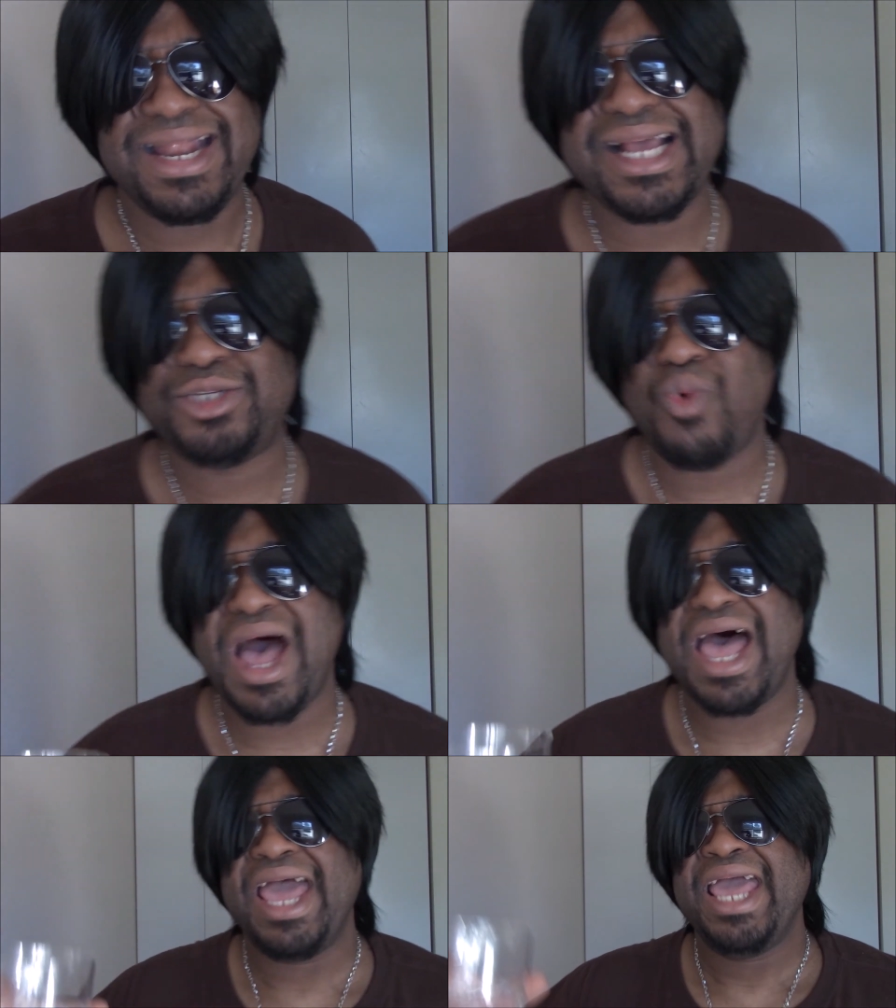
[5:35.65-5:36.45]
That's
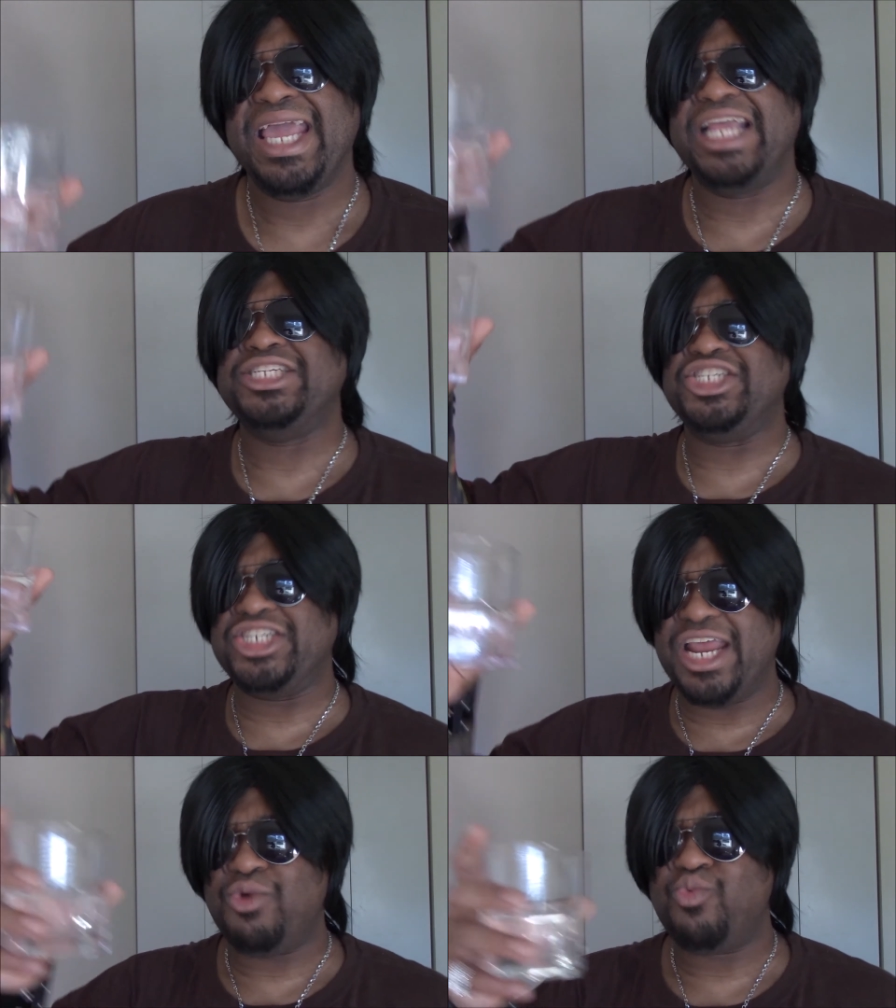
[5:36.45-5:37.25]
why each
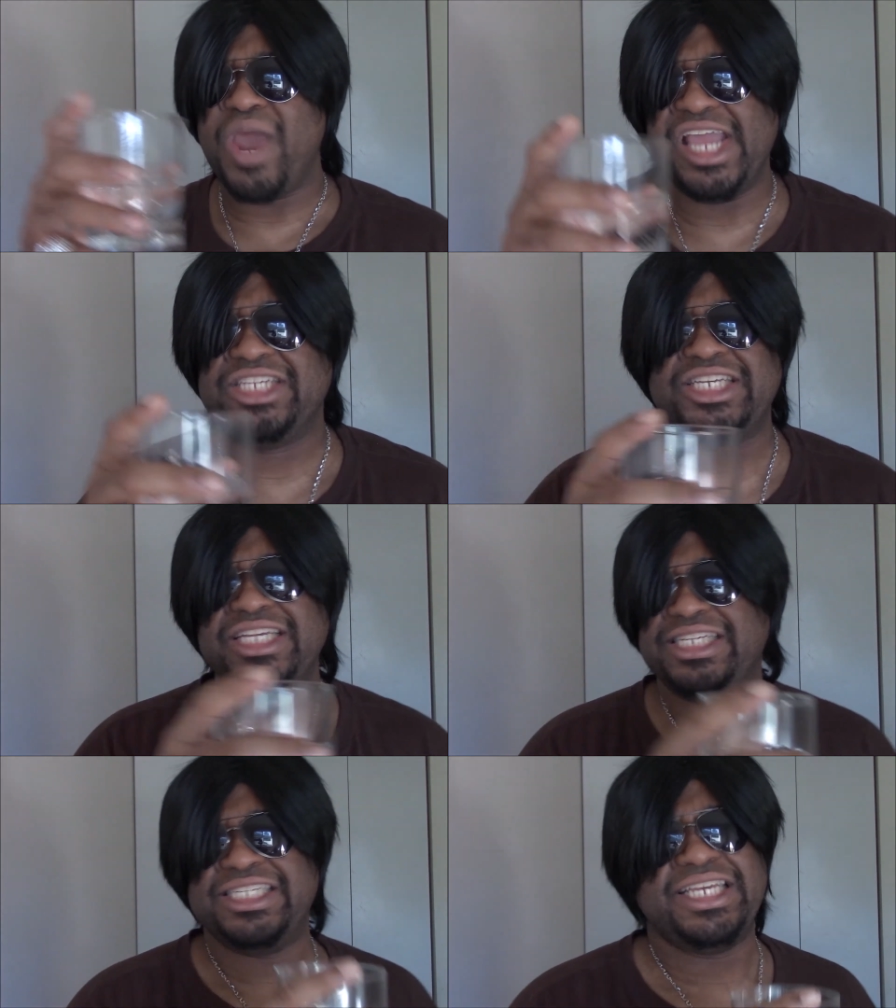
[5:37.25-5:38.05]

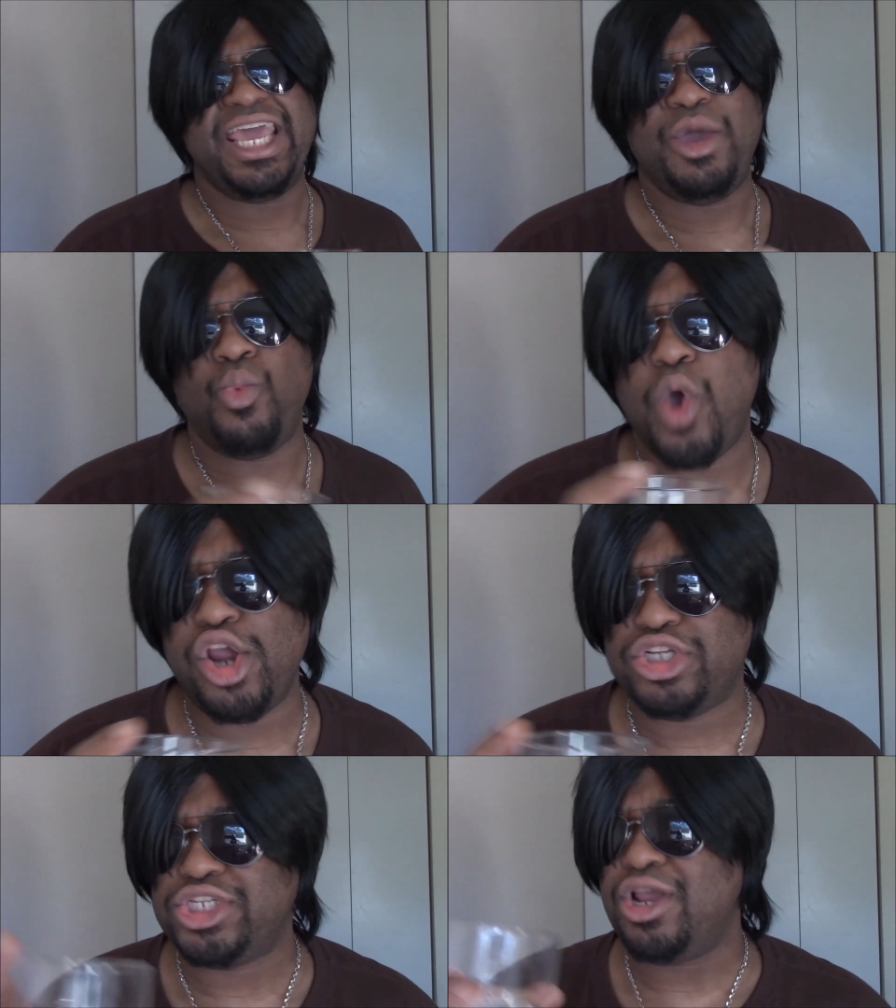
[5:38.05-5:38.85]
generation just get
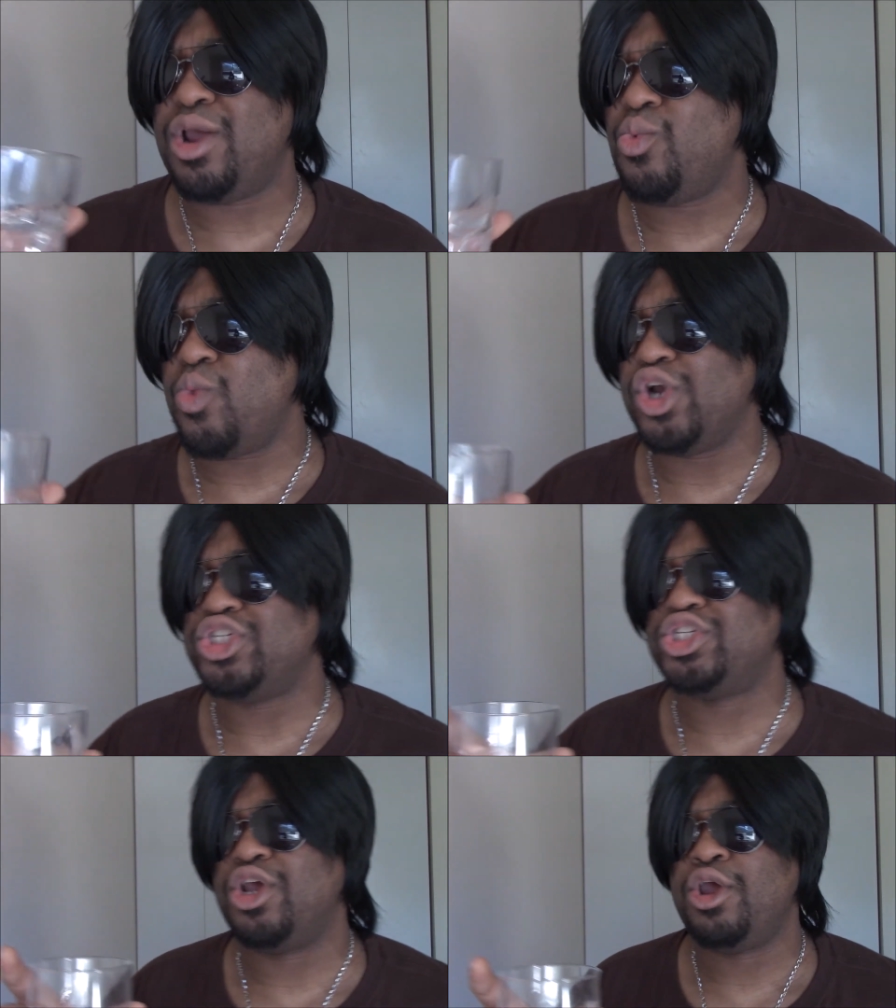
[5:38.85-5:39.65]
worse and
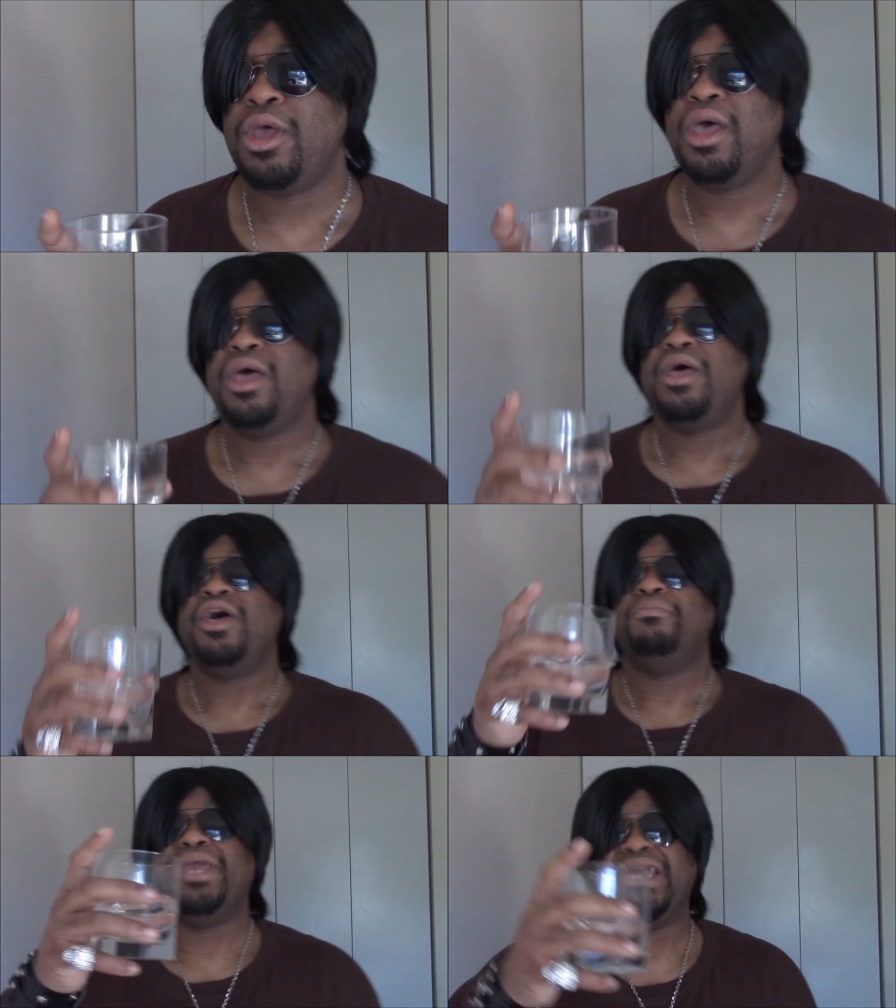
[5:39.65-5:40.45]
worse
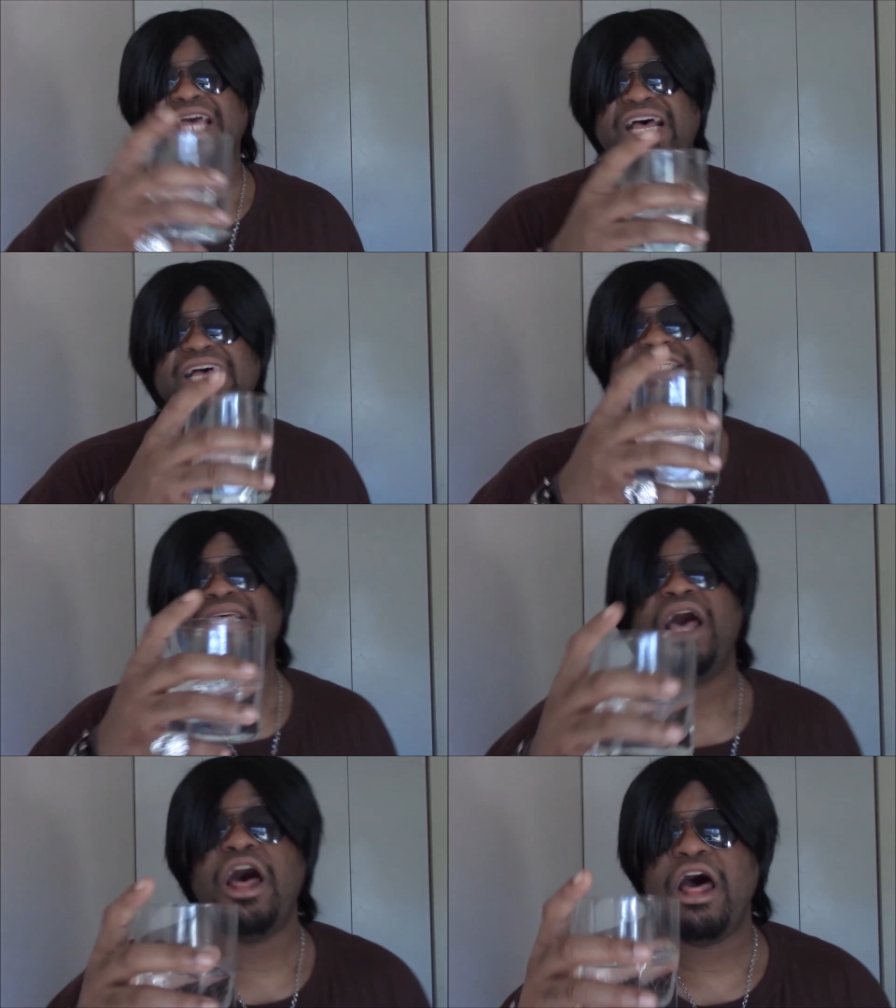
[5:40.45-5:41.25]
because
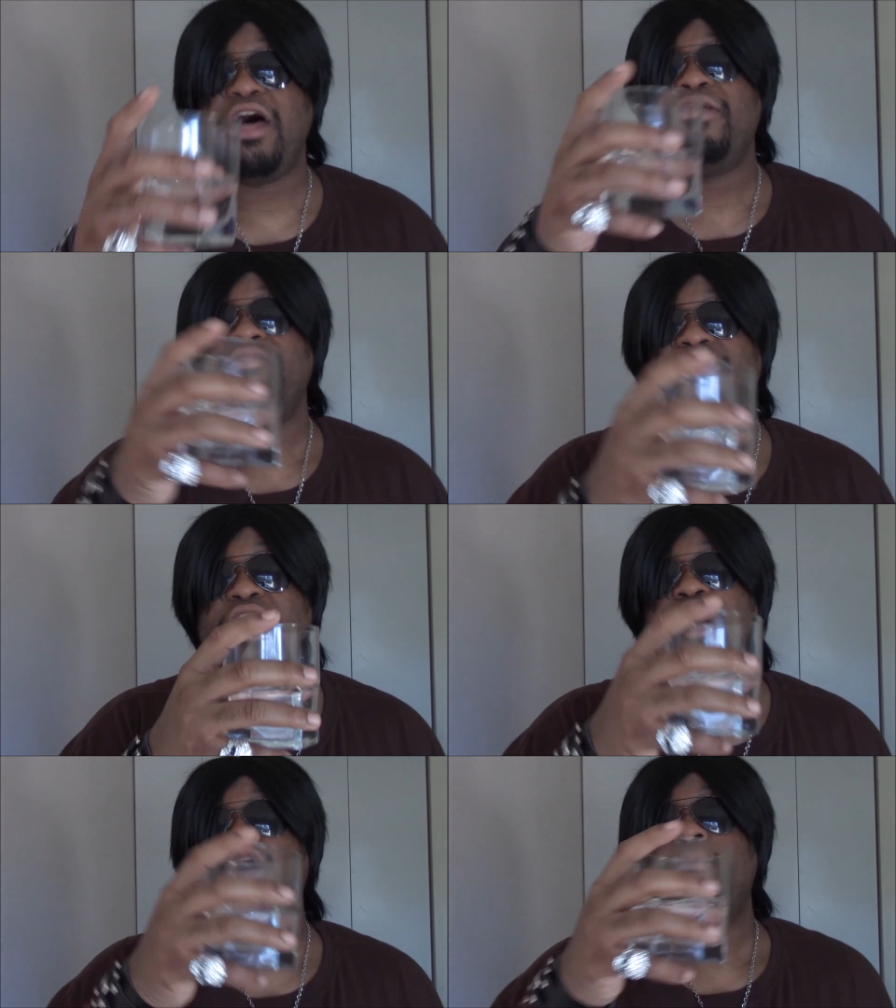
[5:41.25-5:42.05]
of
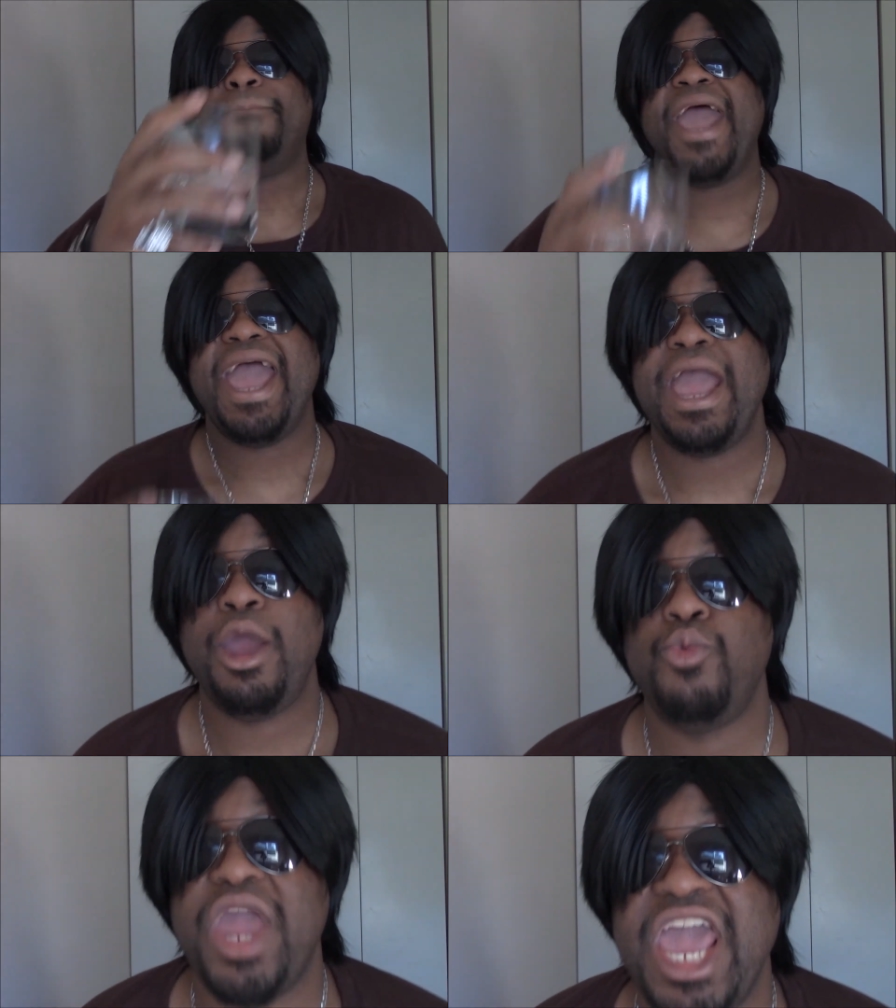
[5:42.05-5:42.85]
the
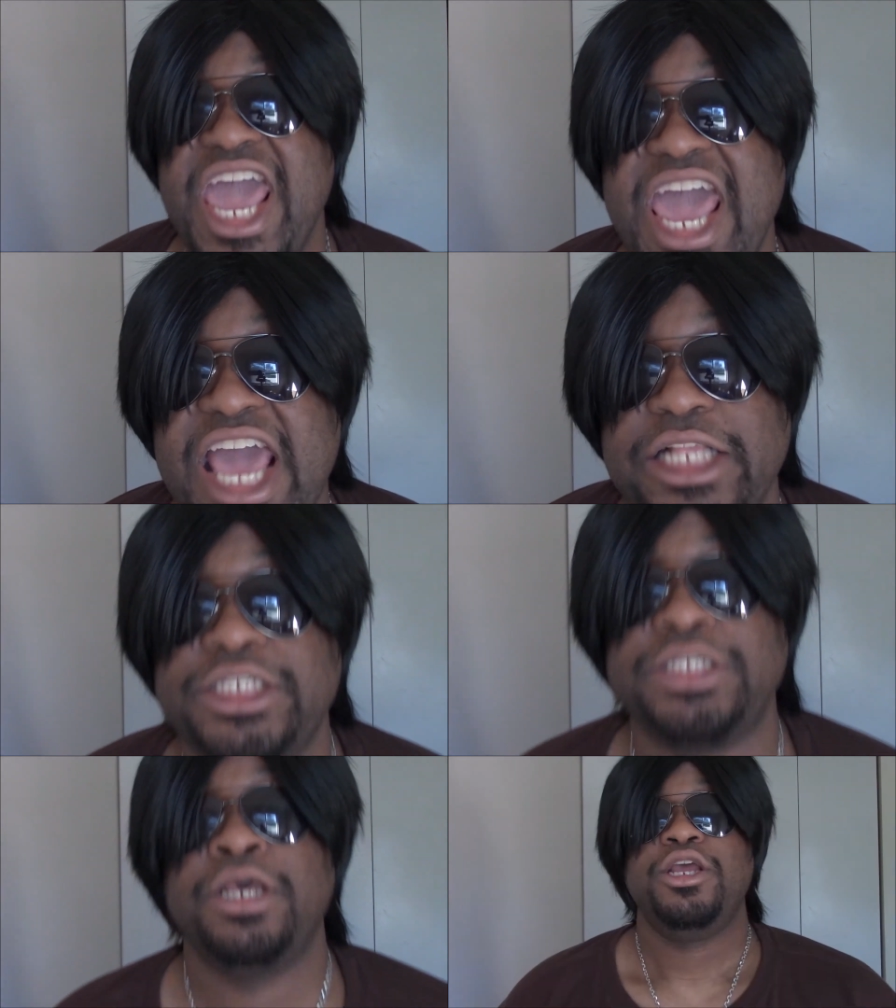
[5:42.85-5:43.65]
parents.